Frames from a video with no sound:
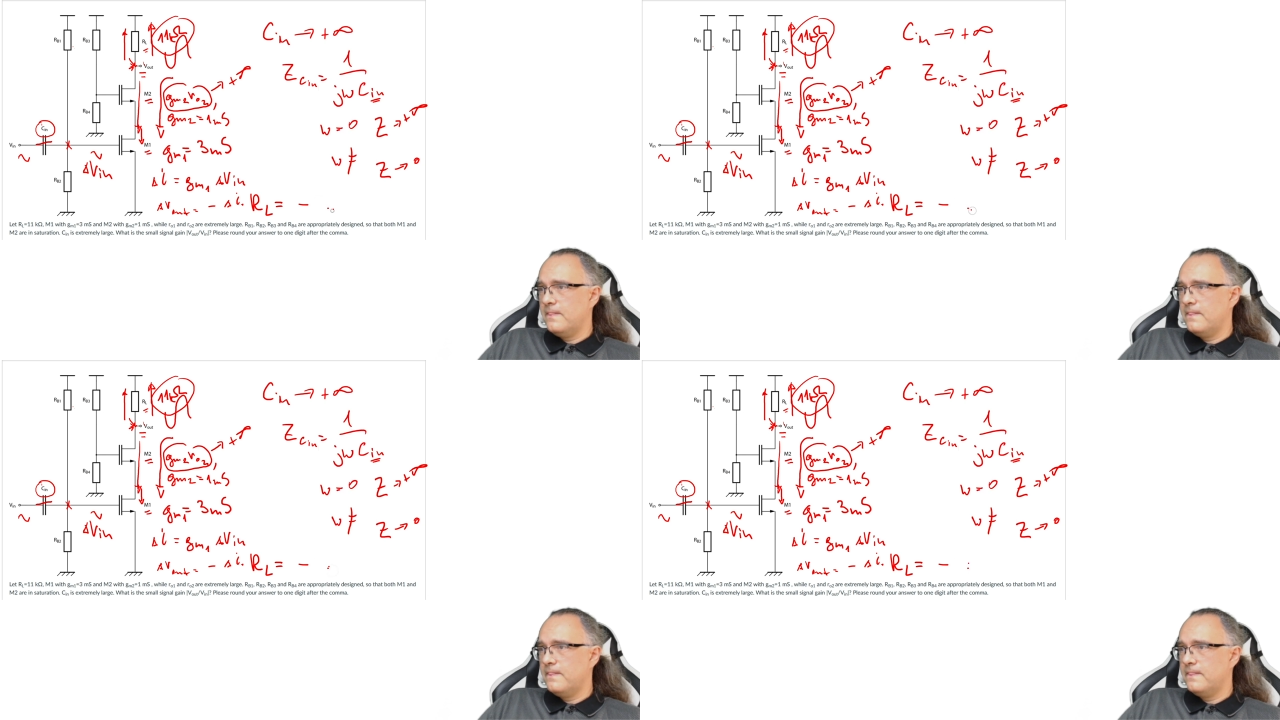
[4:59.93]

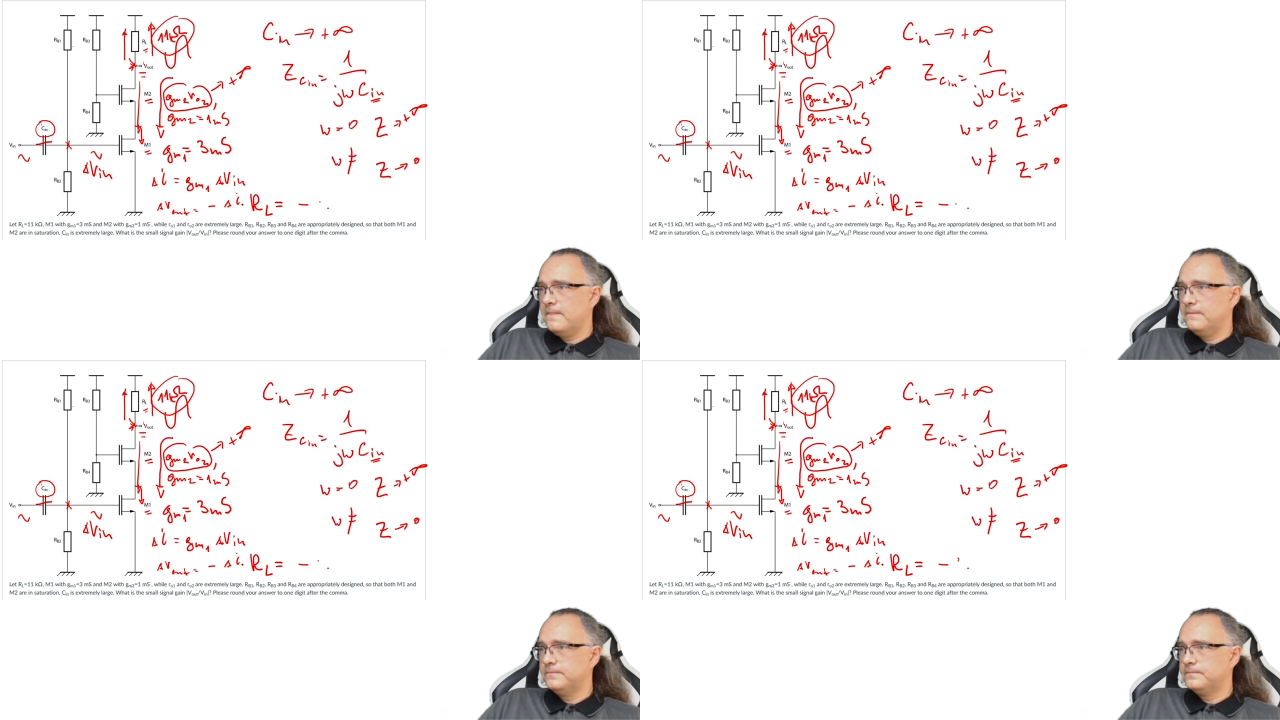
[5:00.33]

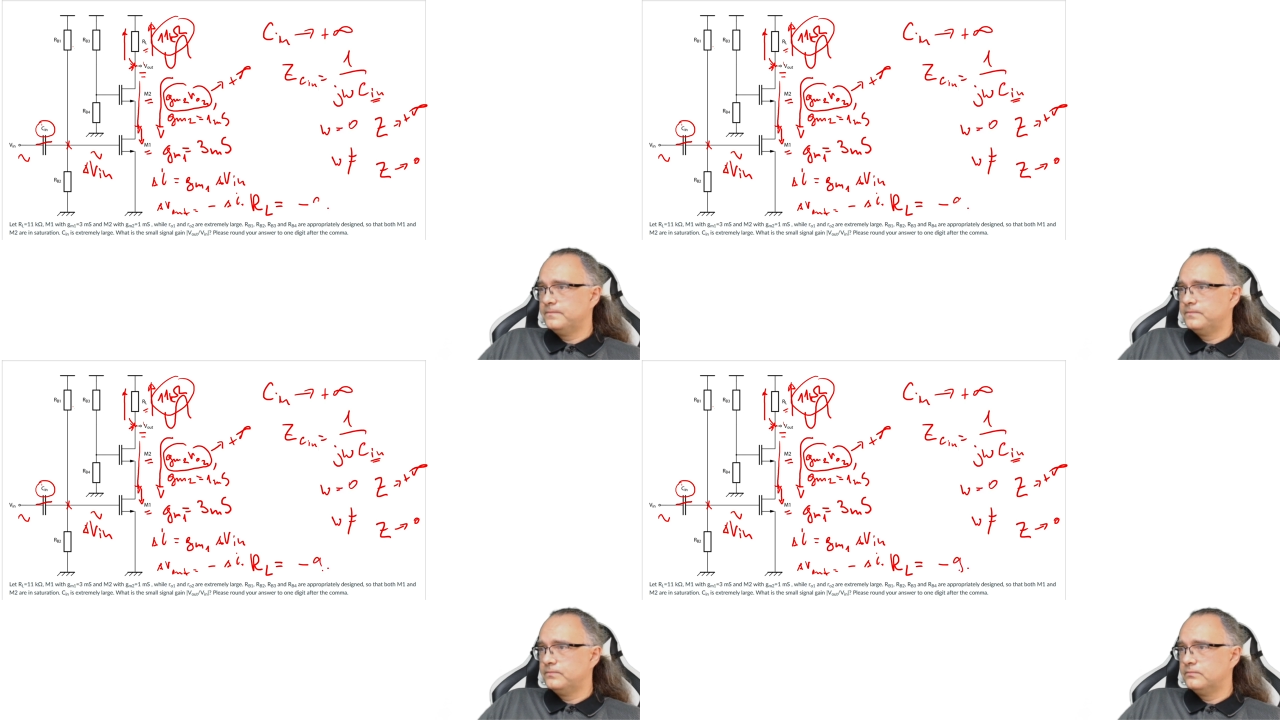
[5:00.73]

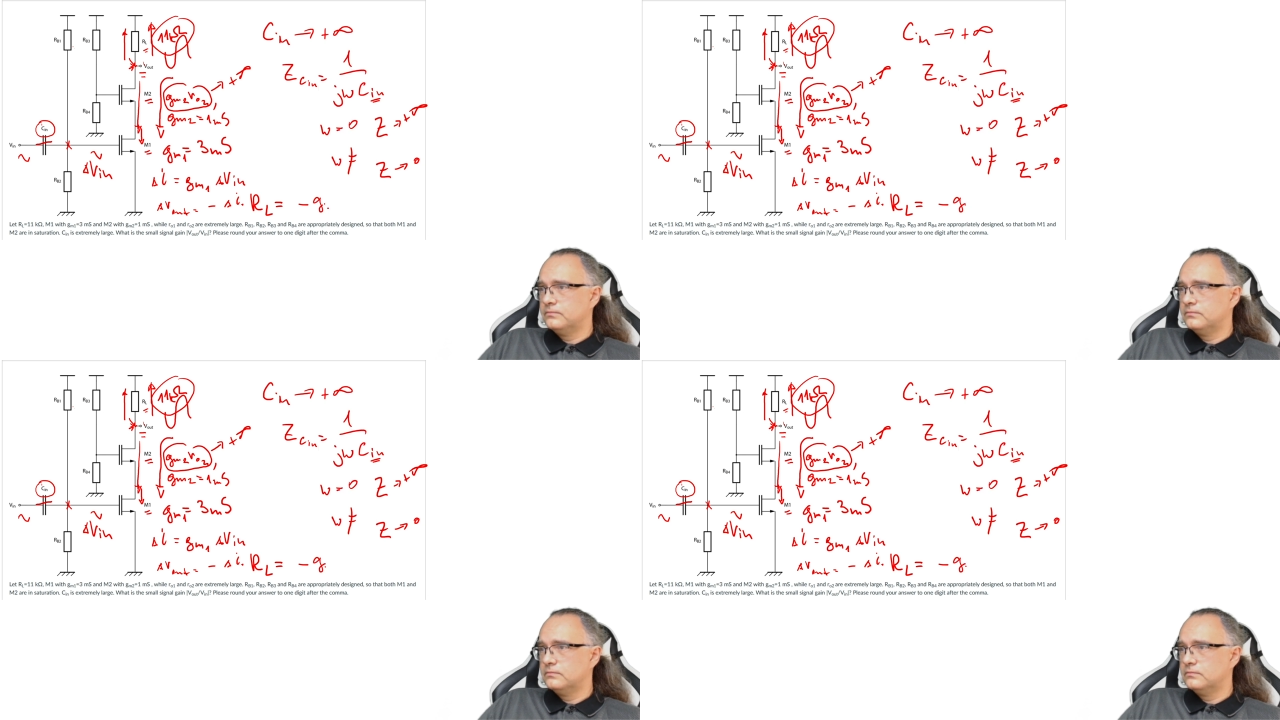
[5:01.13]

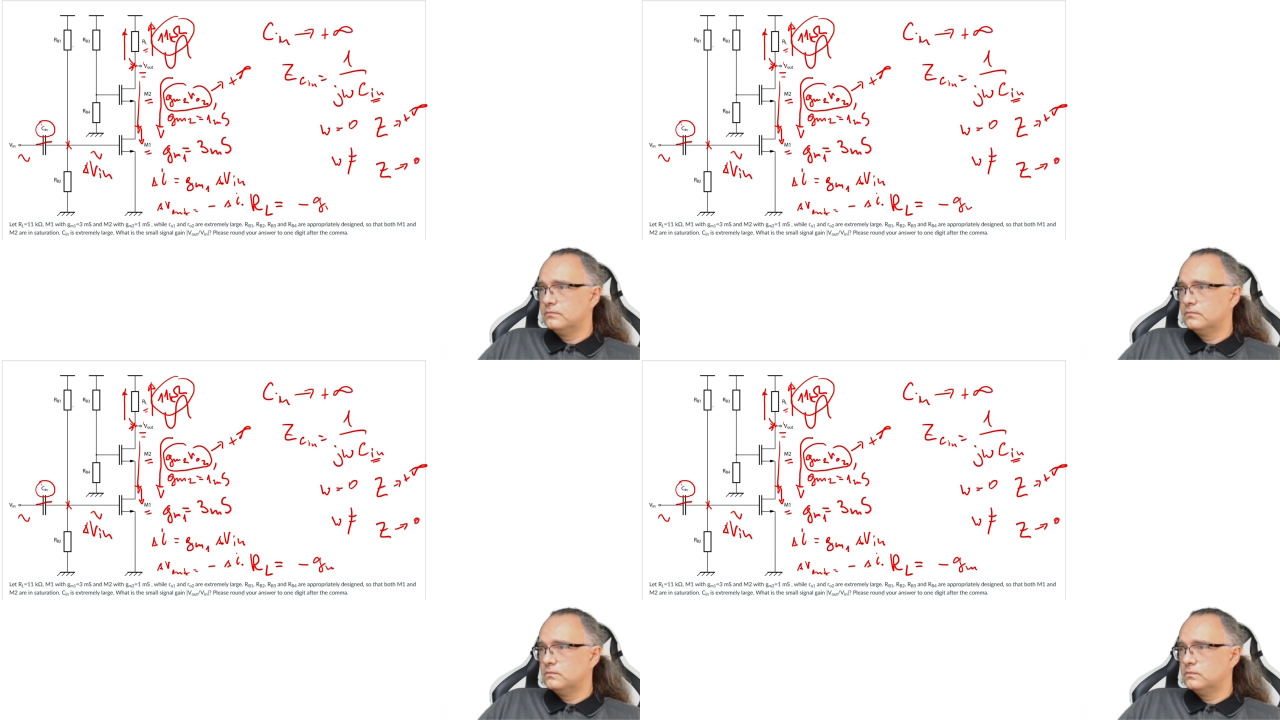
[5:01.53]

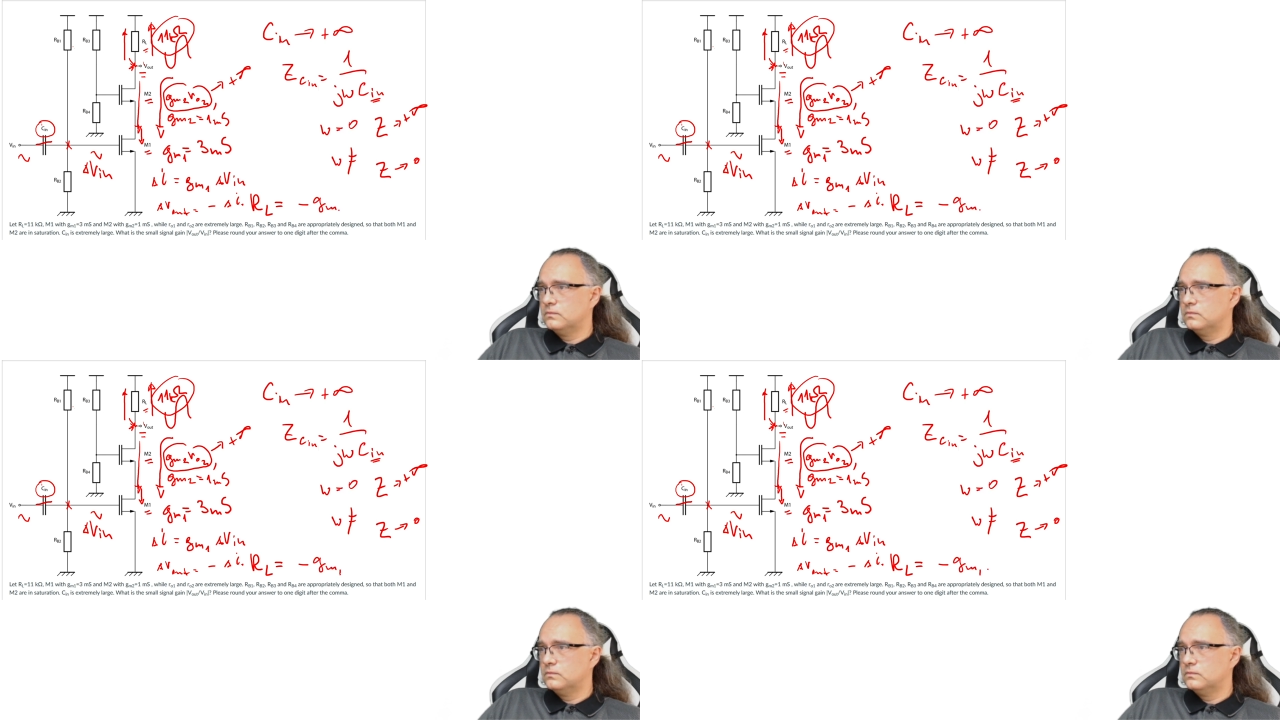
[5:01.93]

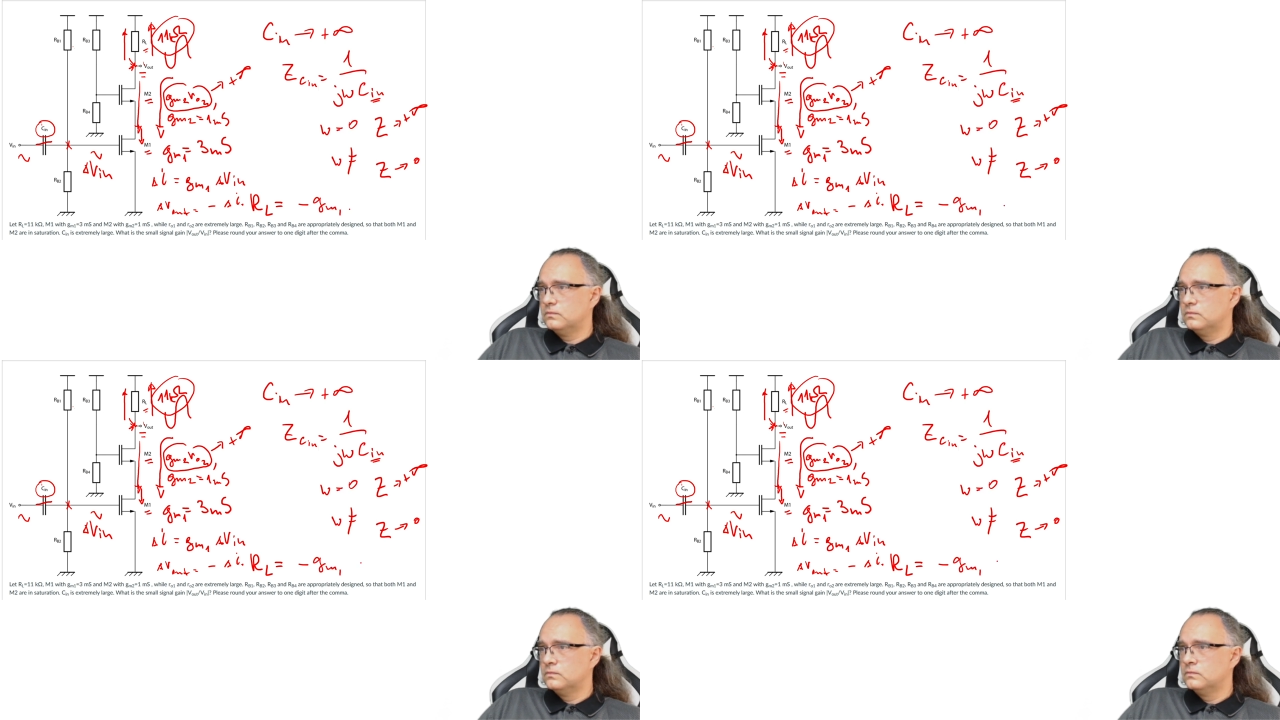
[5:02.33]

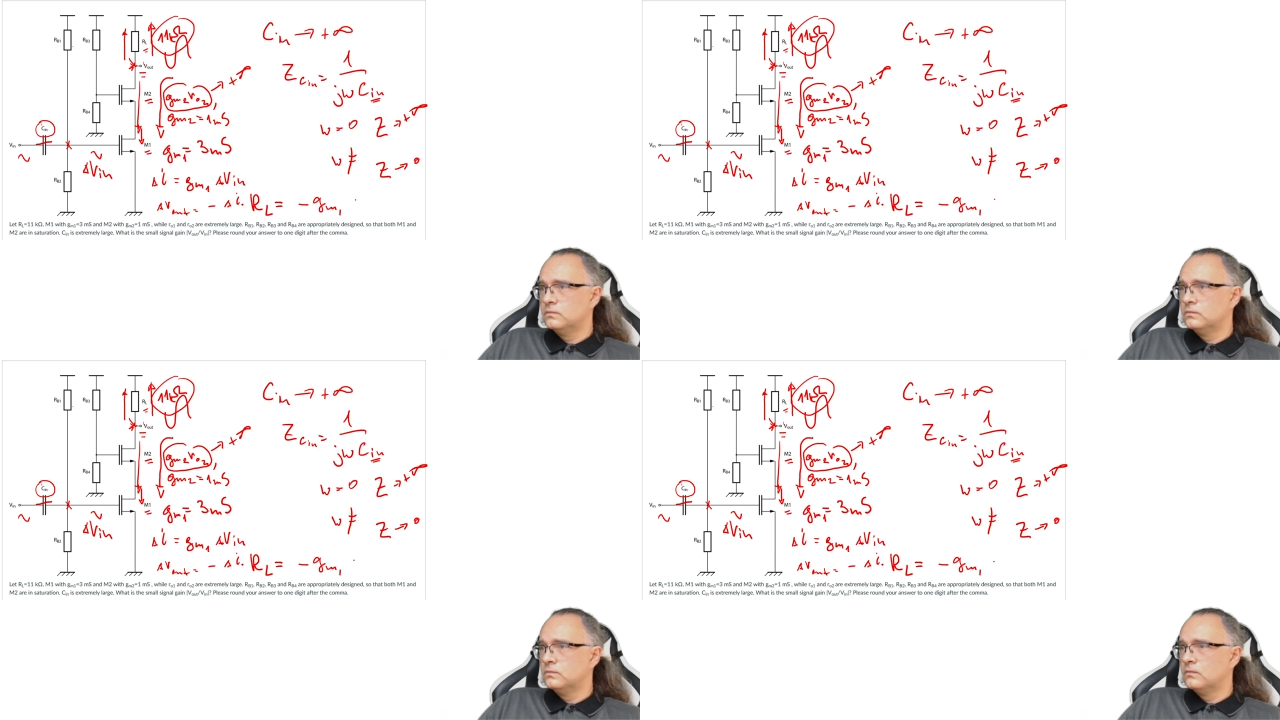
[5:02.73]

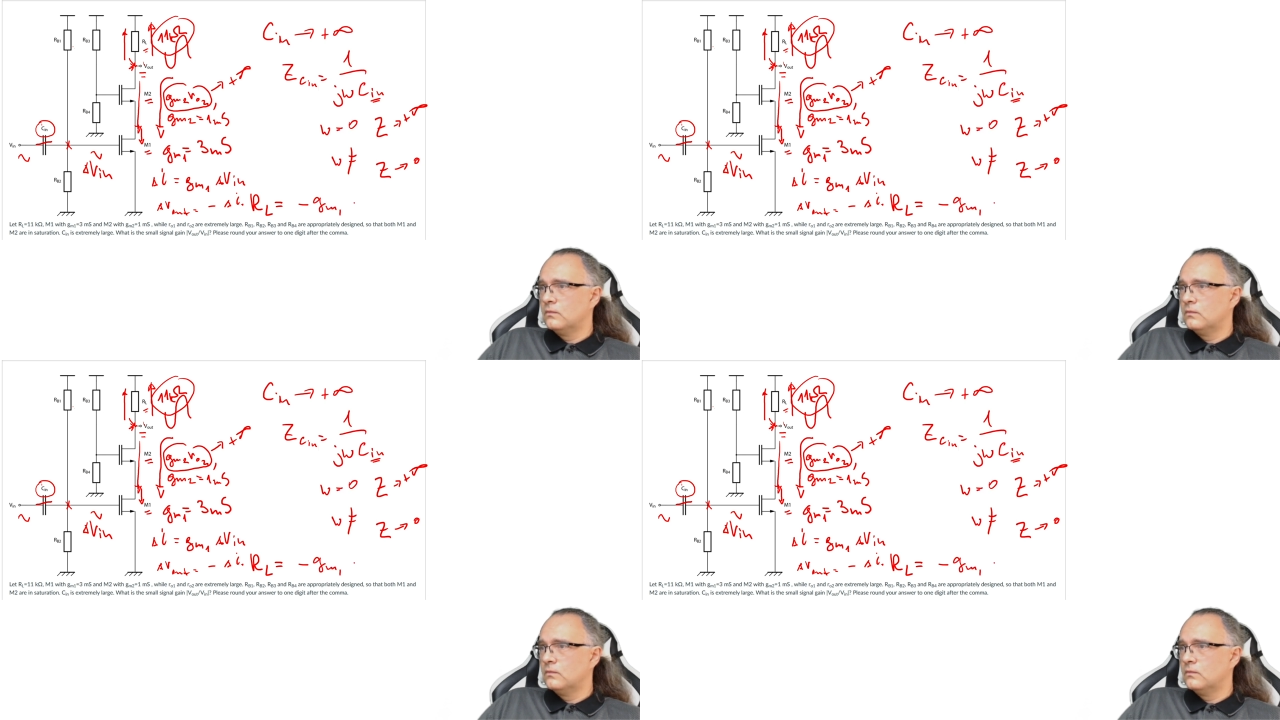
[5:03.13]
(no one is talking)